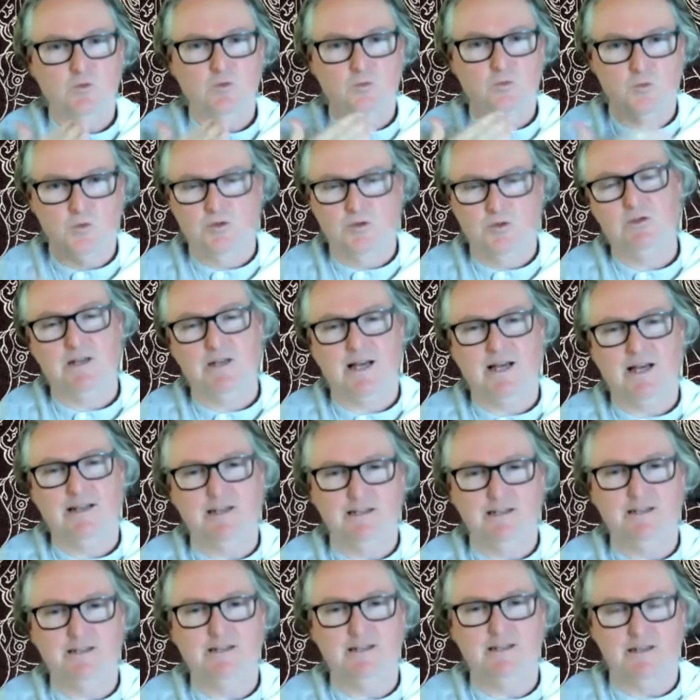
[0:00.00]
will
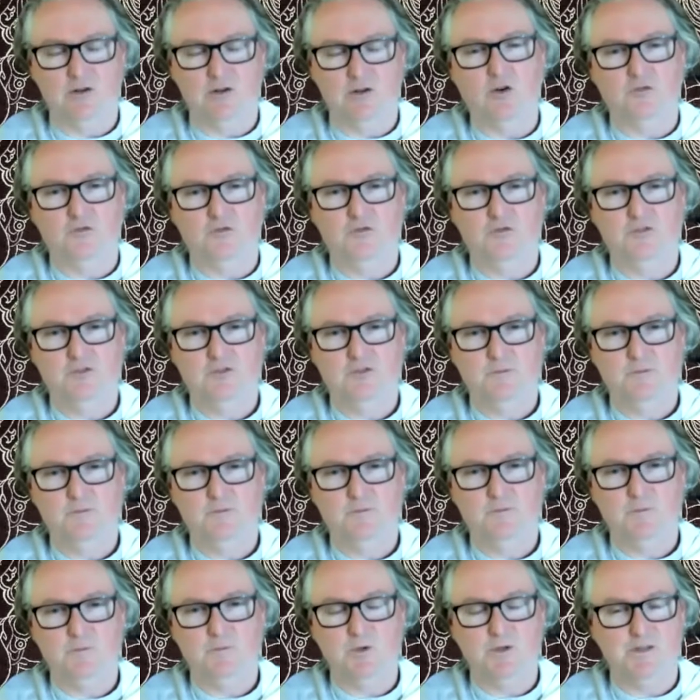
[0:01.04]
cut it off
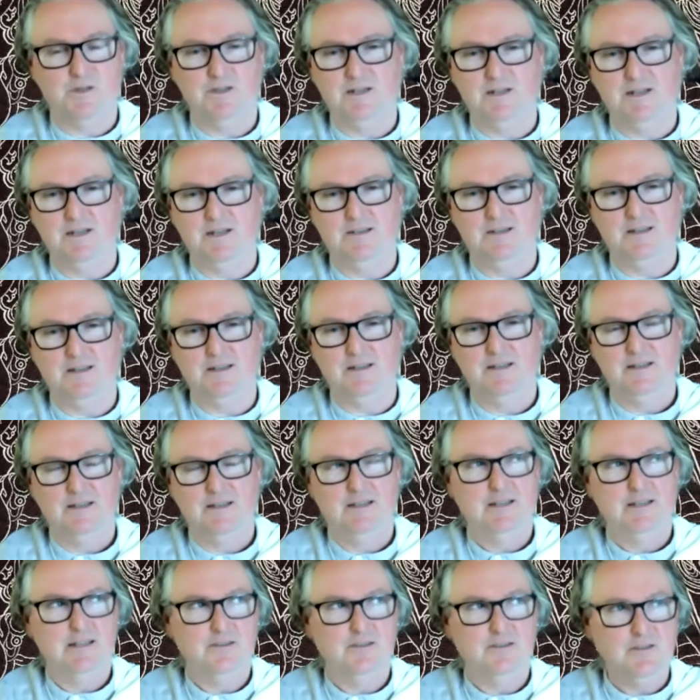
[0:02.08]
quicker than anything.
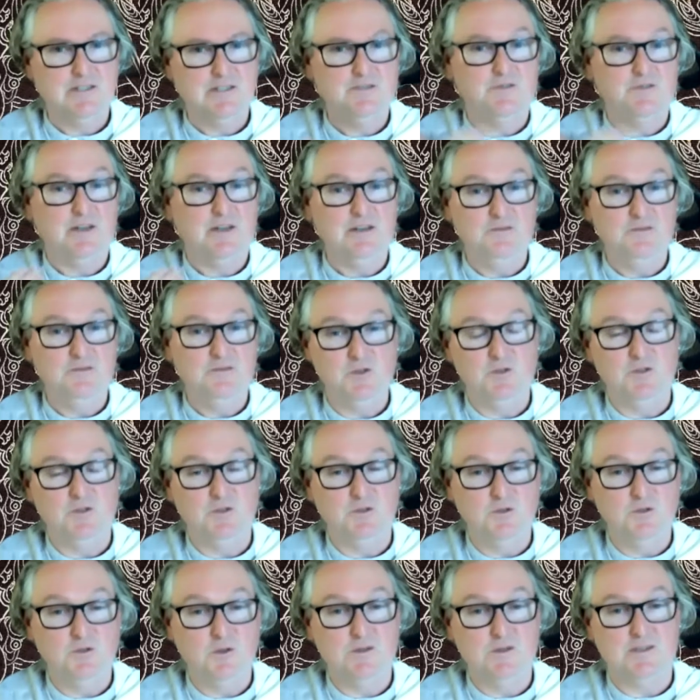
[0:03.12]
If it's fun for you to
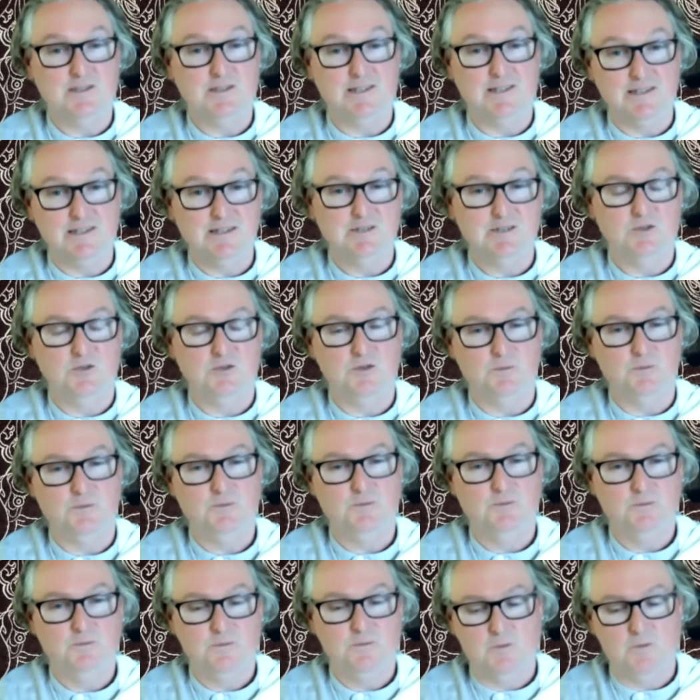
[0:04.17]
do those things, do them.
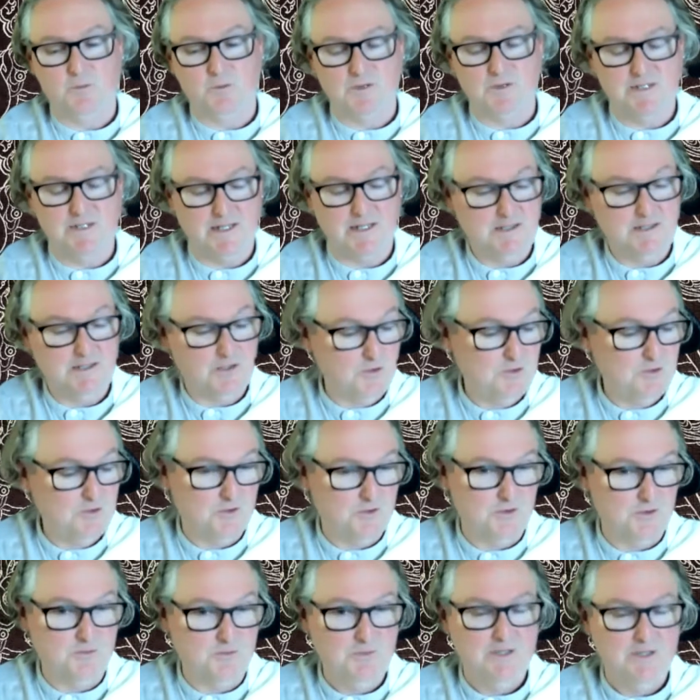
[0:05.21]
I'm not saying don't do
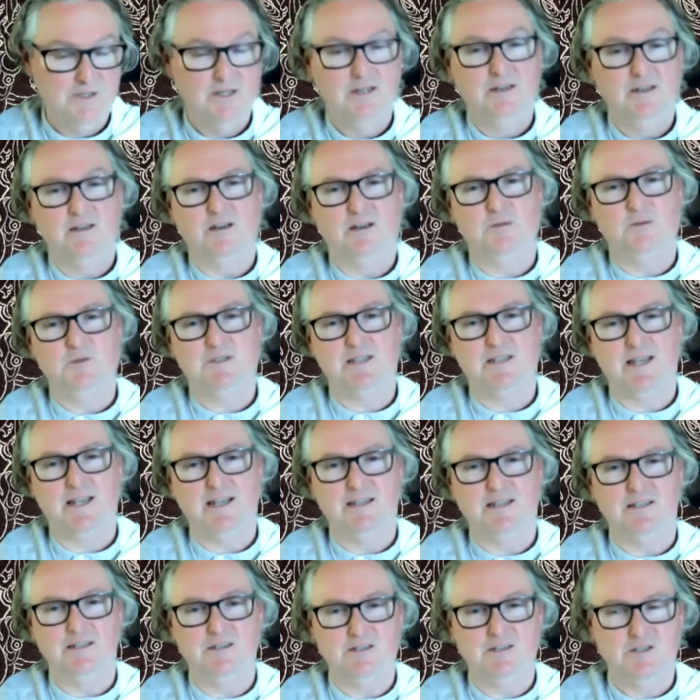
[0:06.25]
them. I'm just
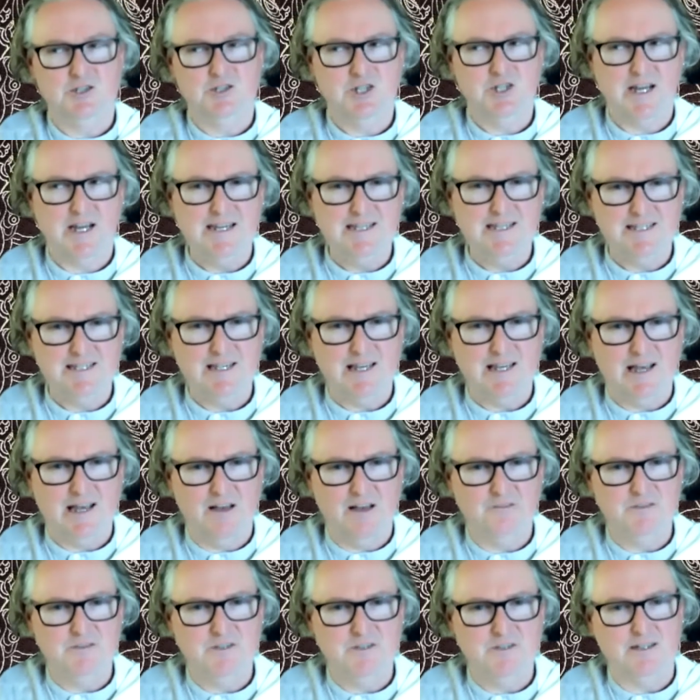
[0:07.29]
saying chasing
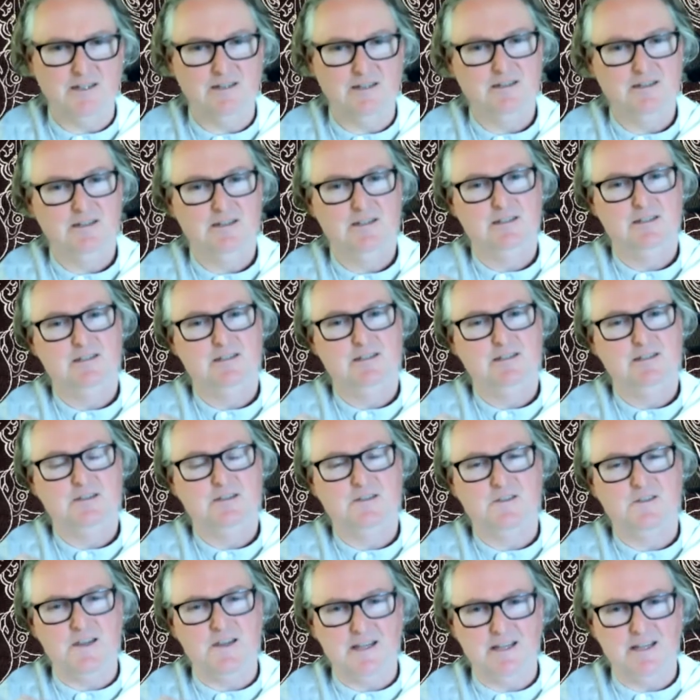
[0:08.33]
after
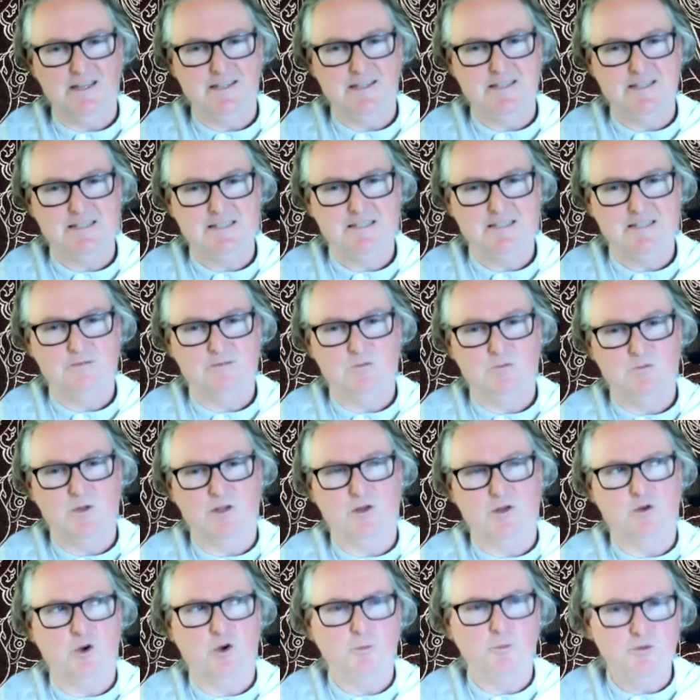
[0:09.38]
things like
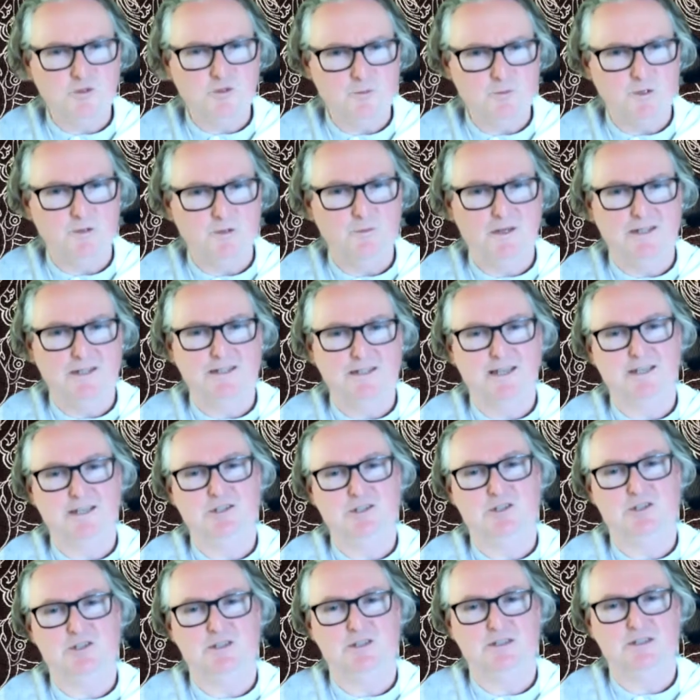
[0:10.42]
accomplishment in
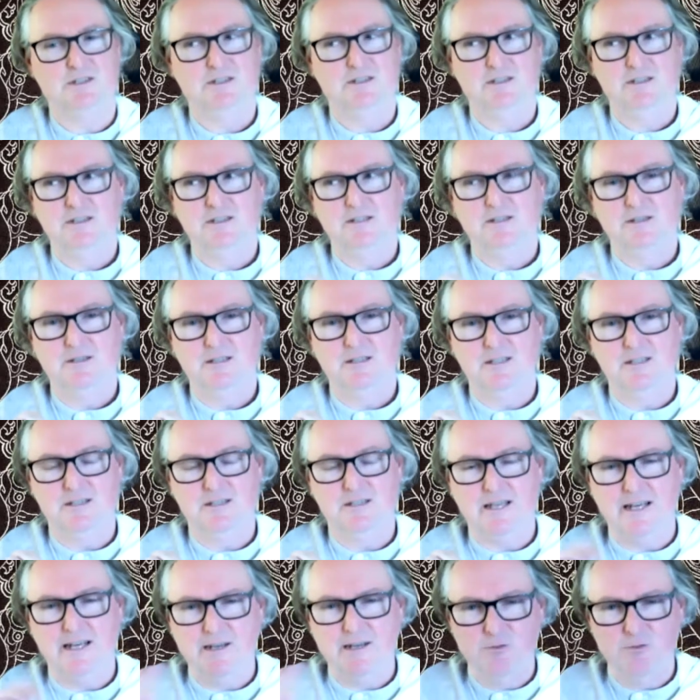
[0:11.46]
meditation,
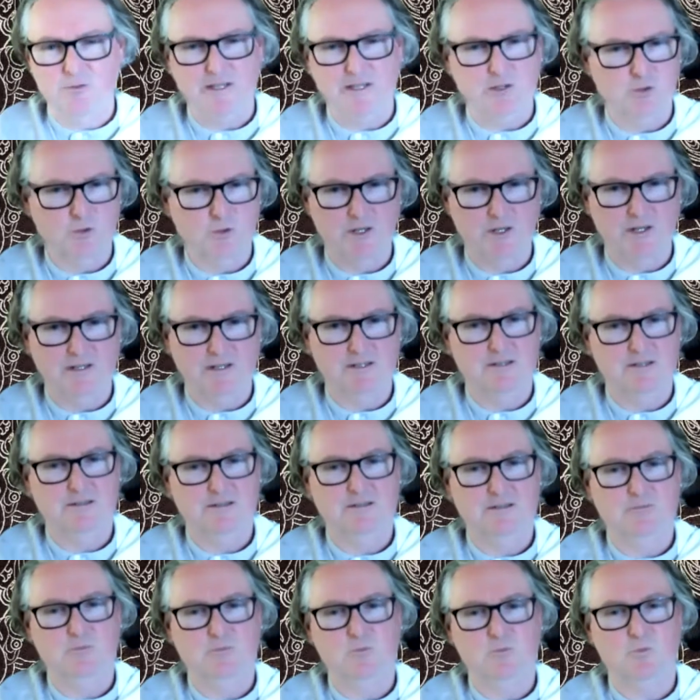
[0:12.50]
getting really good at
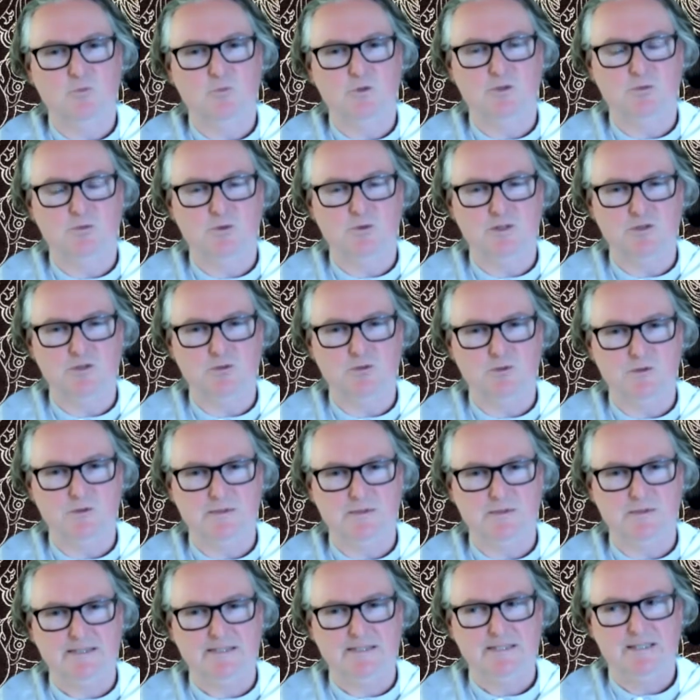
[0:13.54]
the
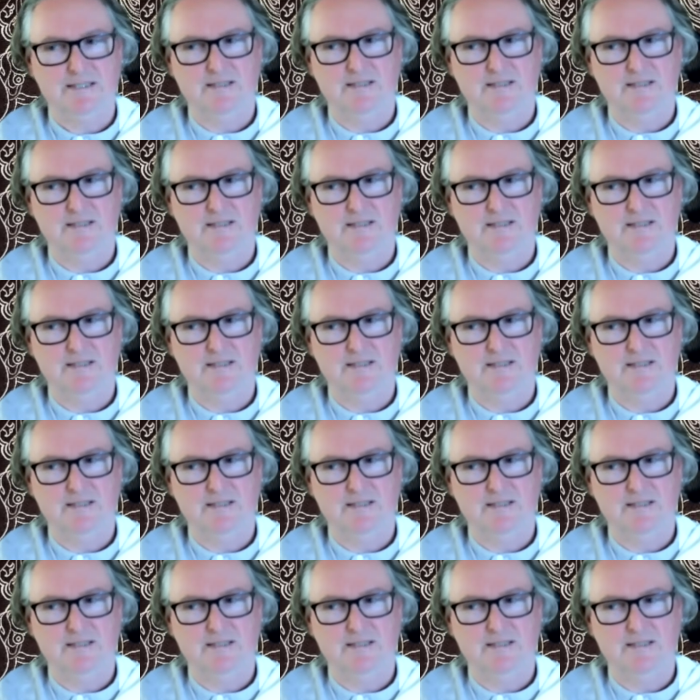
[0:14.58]
rituals,